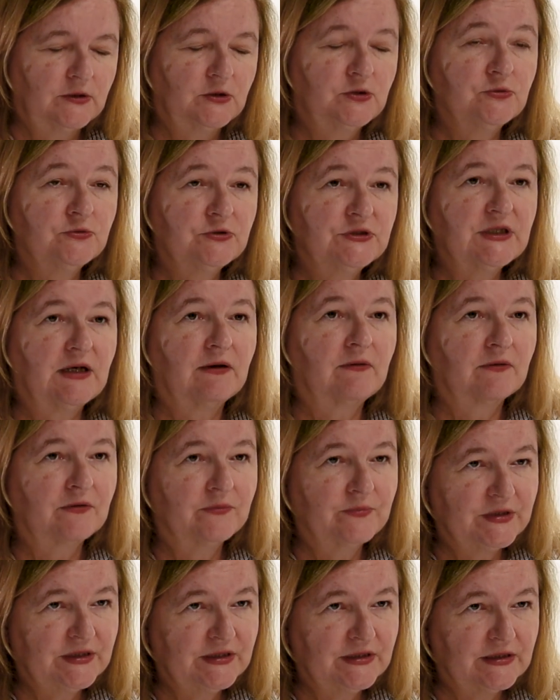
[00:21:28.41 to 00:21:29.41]
good
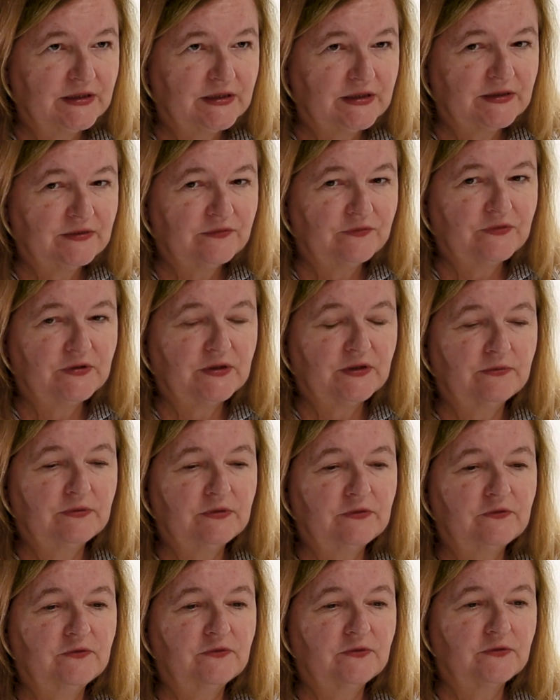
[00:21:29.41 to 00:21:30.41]
army if there
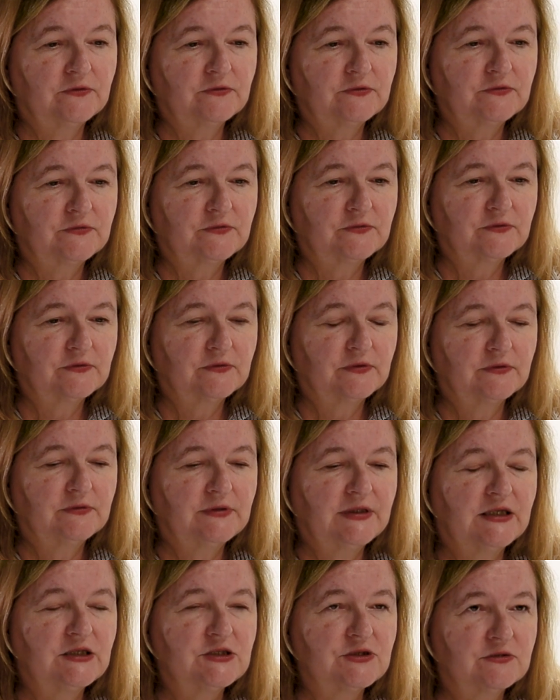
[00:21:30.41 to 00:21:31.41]
is not a
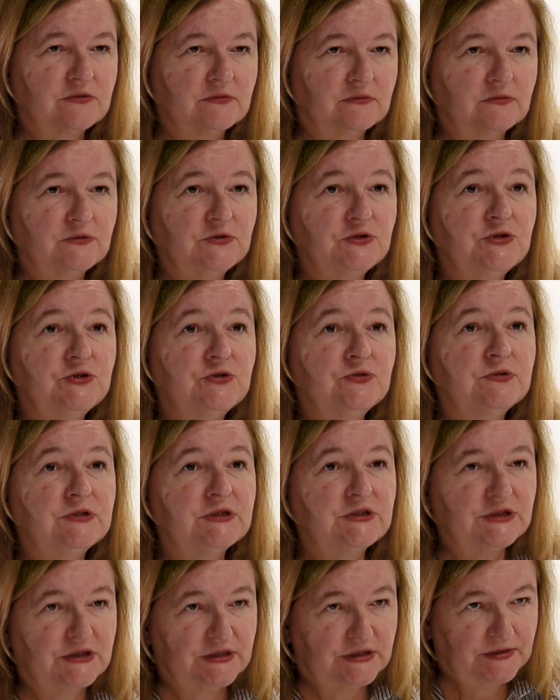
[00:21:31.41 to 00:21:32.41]
national
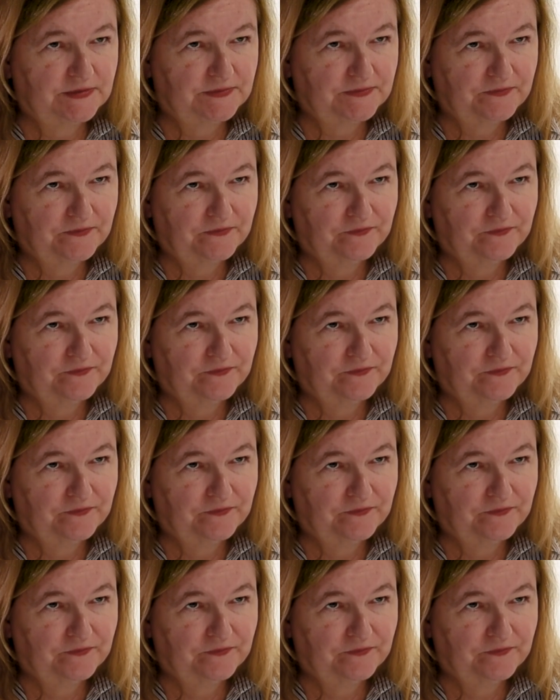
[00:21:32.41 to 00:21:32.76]
unity.